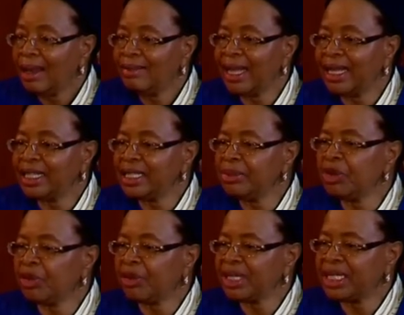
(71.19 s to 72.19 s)
that the
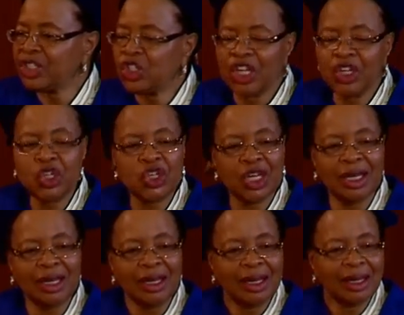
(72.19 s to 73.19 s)
democratization
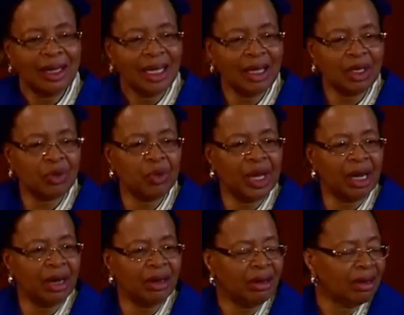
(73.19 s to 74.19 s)
it
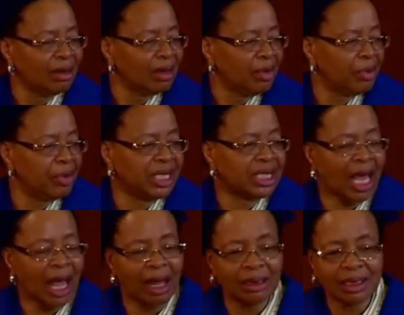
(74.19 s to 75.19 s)
will
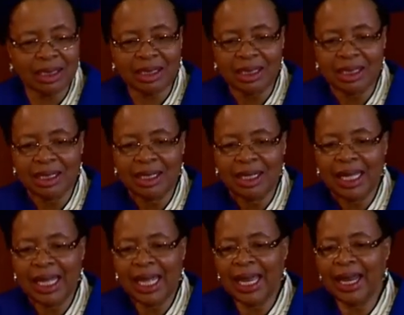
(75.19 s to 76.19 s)
result
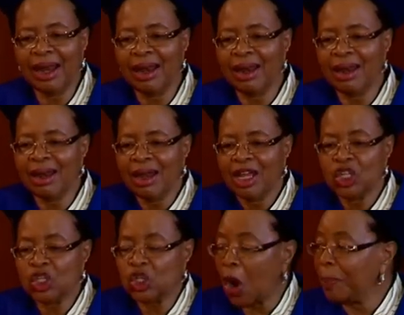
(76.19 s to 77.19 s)
in
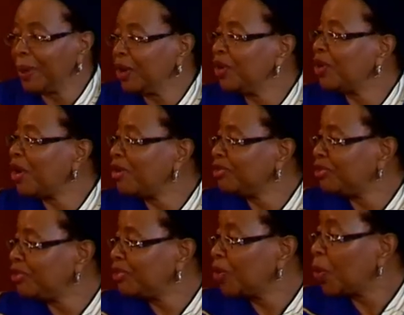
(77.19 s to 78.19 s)
dropping of
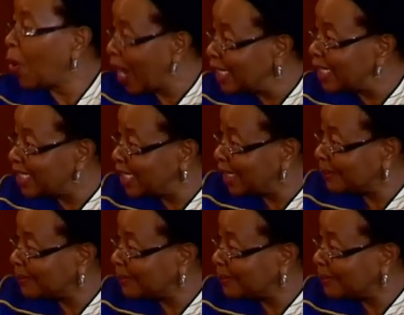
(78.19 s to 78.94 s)
quality.